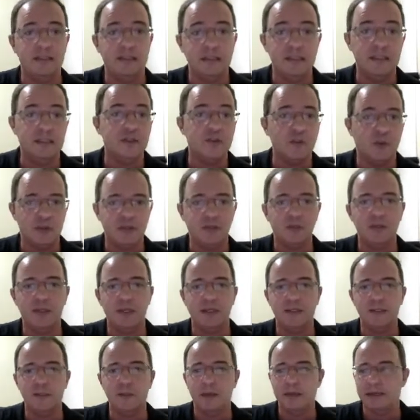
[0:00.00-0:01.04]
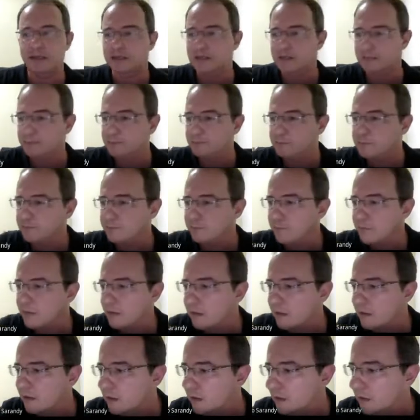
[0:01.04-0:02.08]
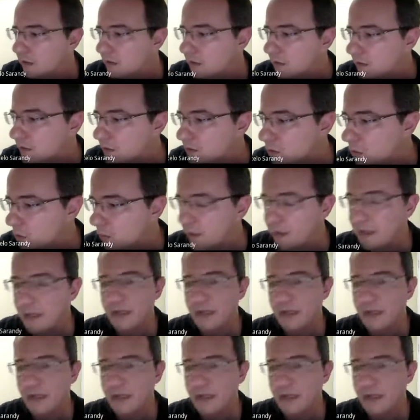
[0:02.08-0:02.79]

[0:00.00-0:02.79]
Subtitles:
This is what we expect. So